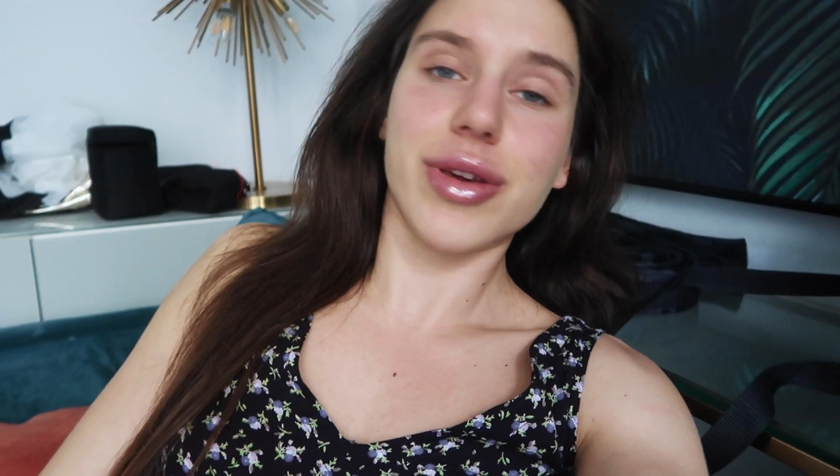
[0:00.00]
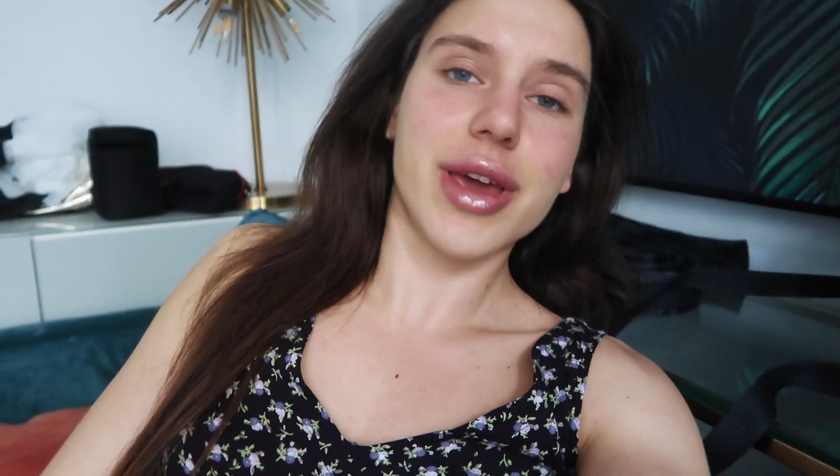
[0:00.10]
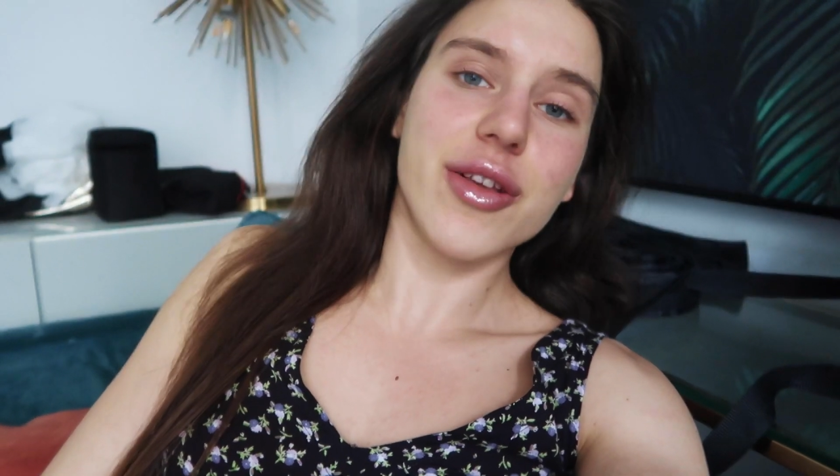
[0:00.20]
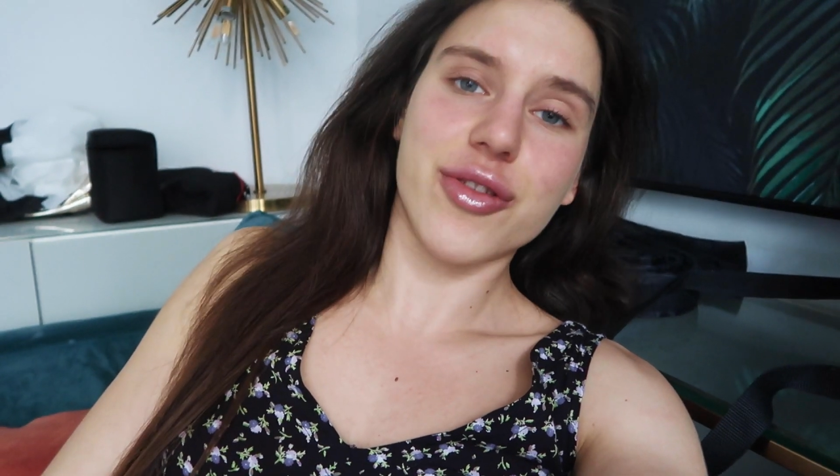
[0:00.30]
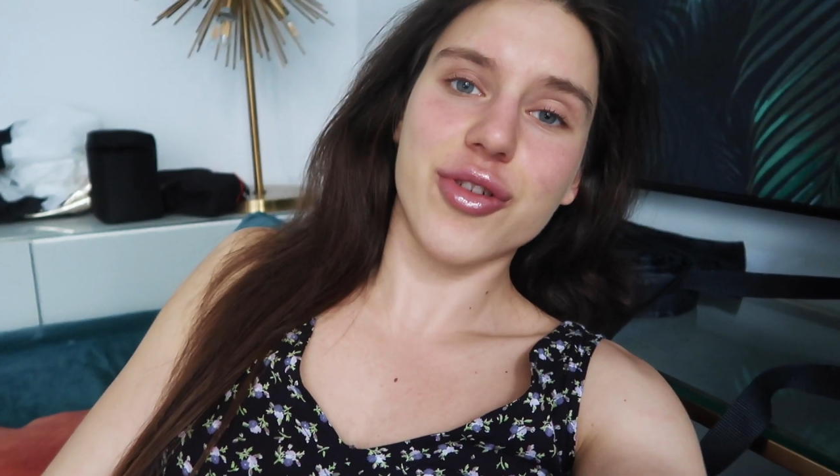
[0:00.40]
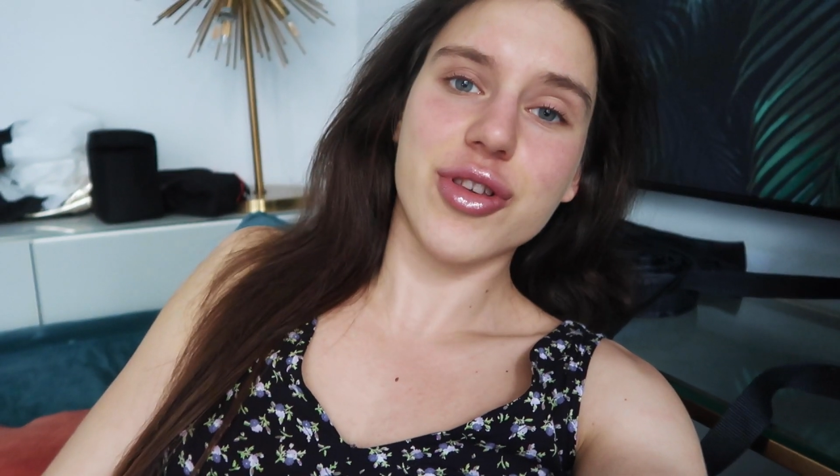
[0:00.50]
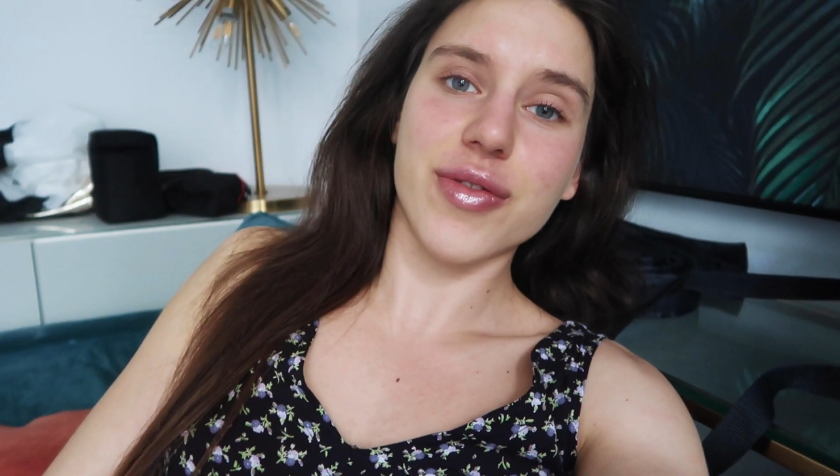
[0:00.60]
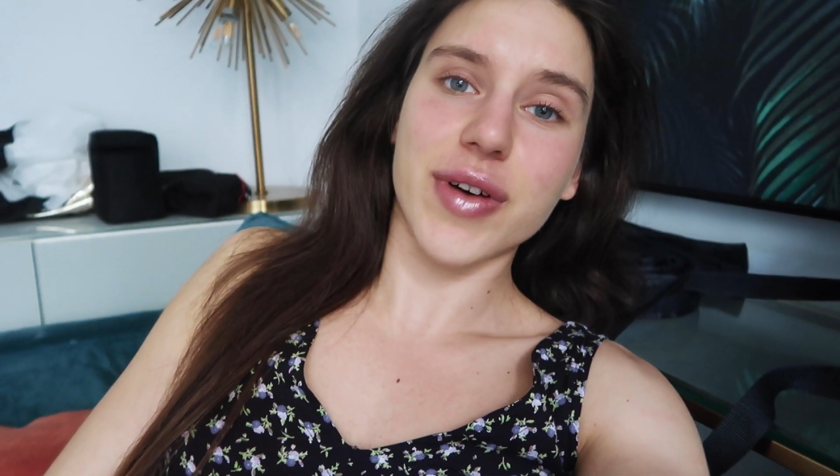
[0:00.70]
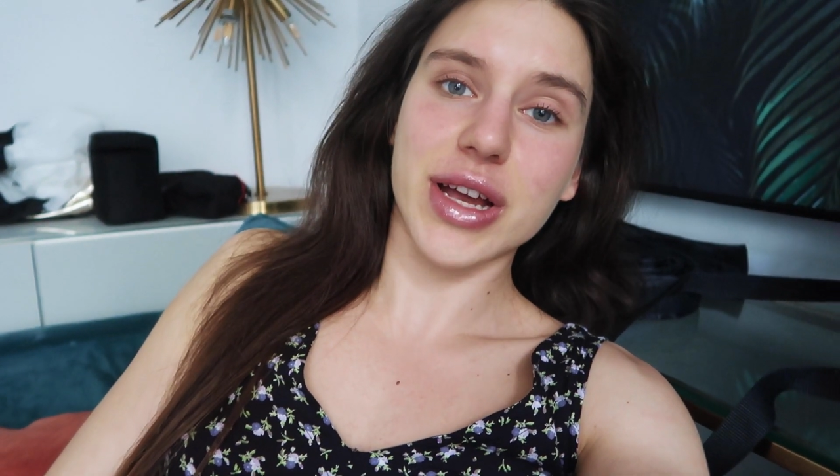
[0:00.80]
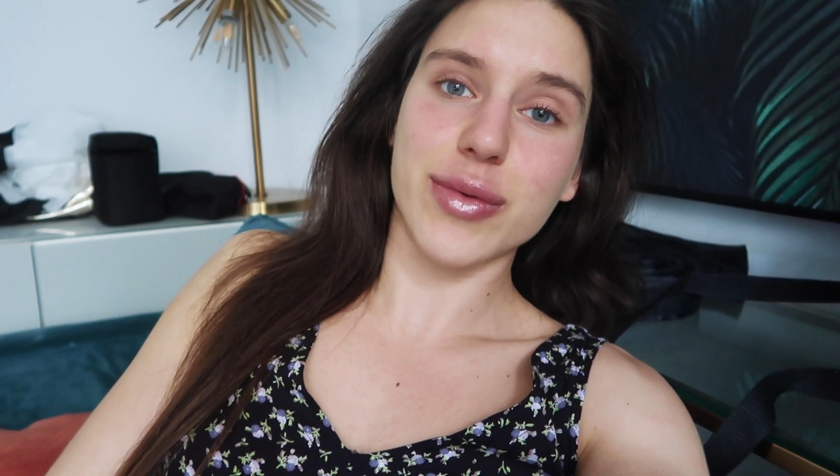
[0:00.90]
get
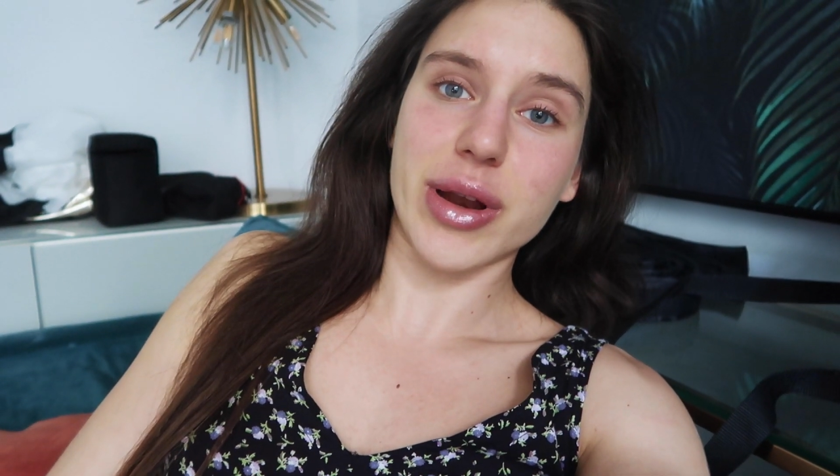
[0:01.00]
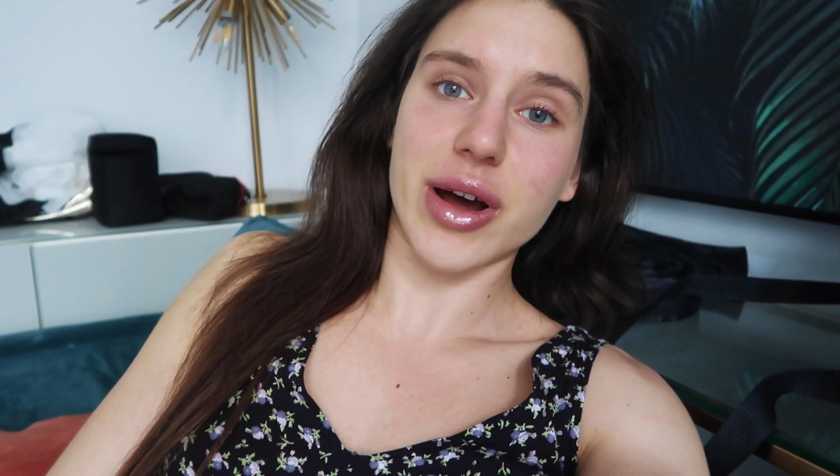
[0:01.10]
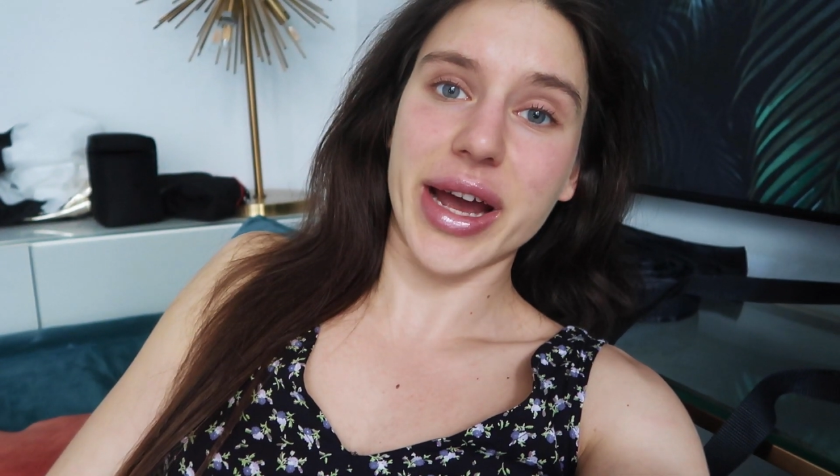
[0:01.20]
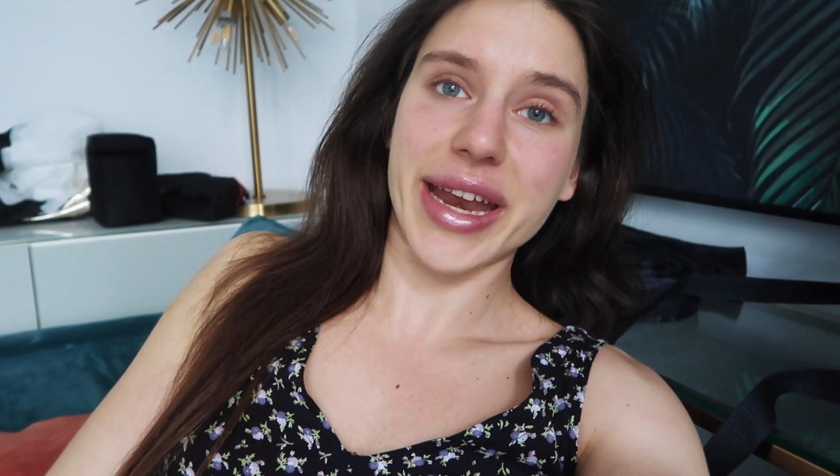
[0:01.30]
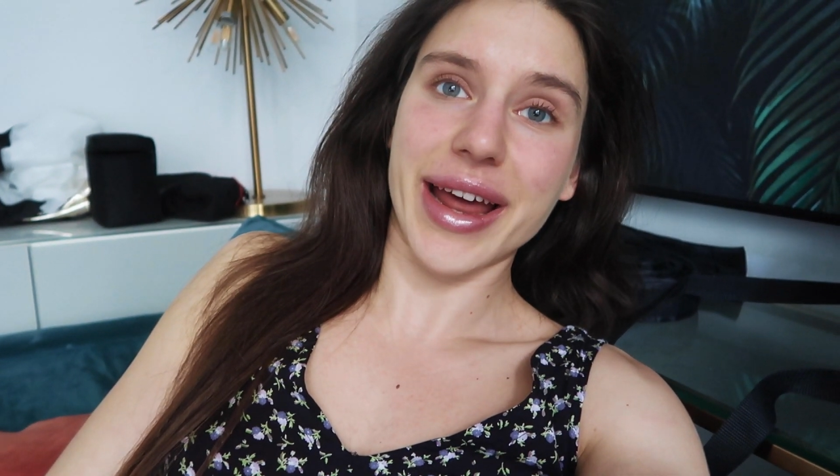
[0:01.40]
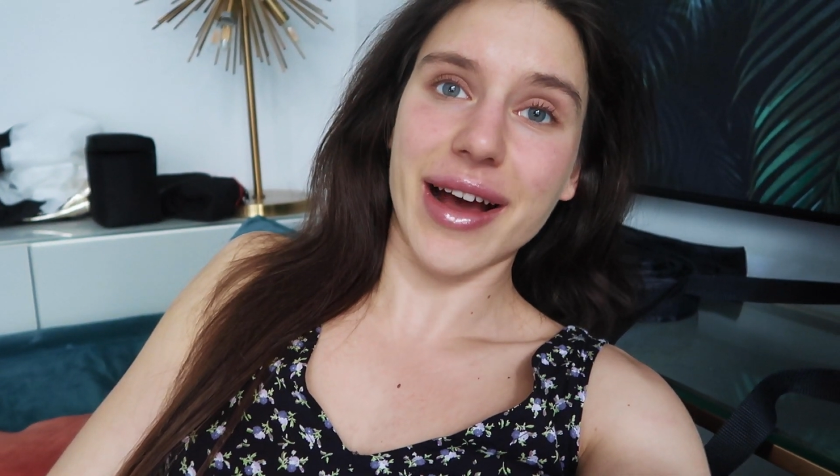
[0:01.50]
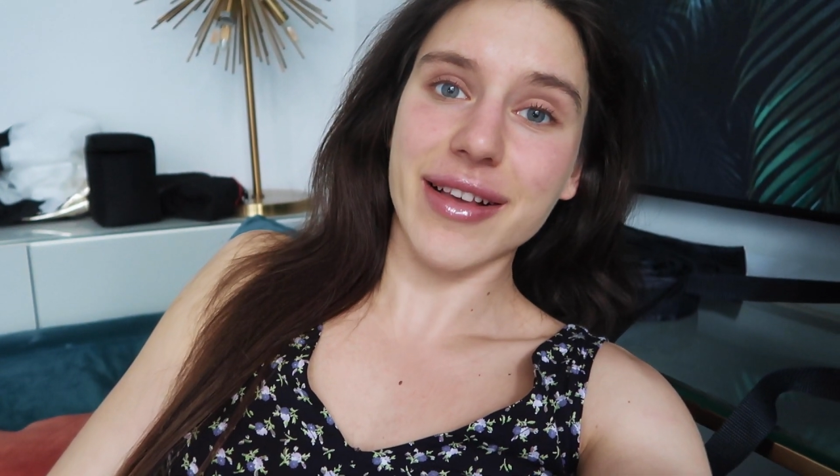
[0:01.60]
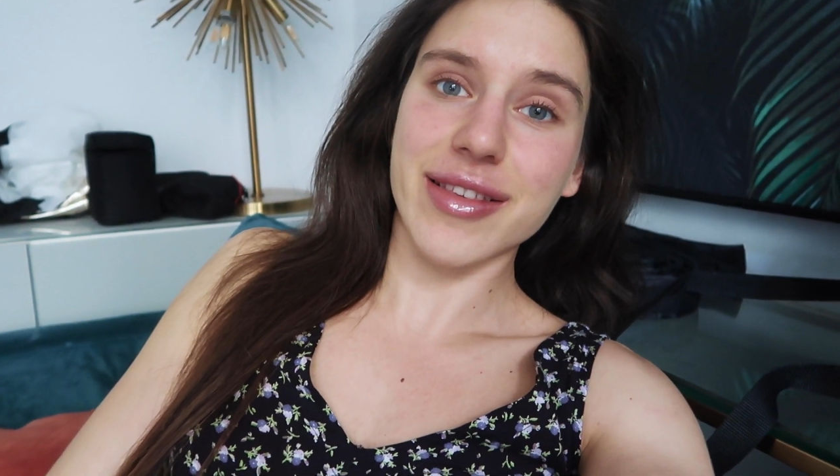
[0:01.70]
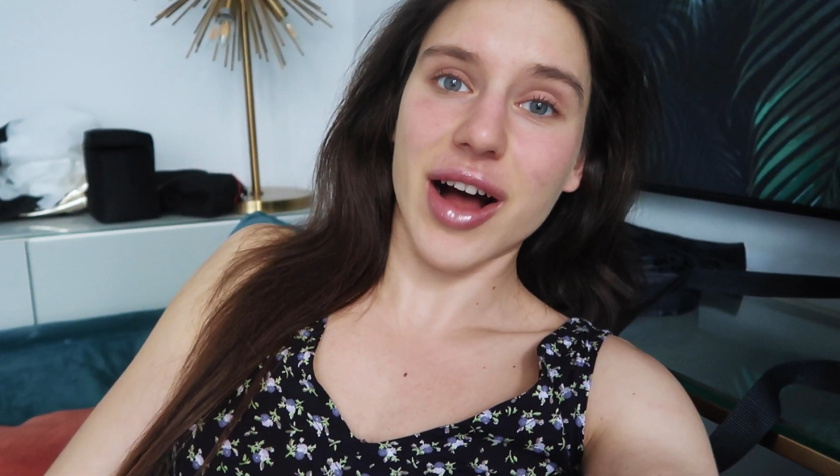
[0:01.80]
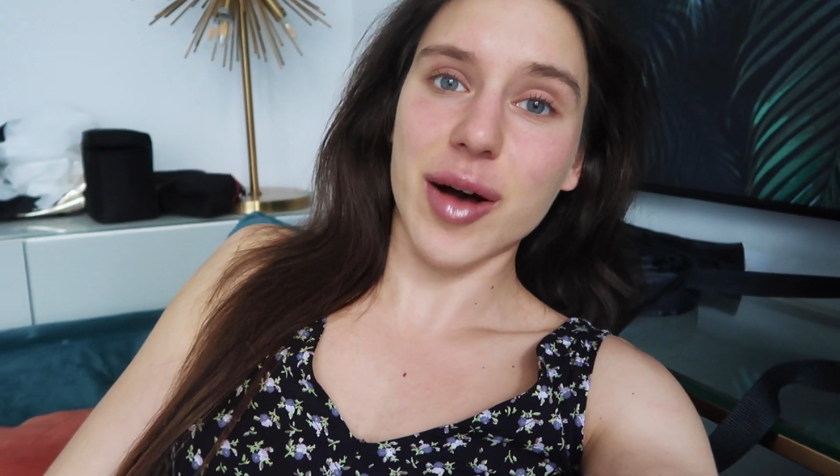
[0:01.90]
notified when I next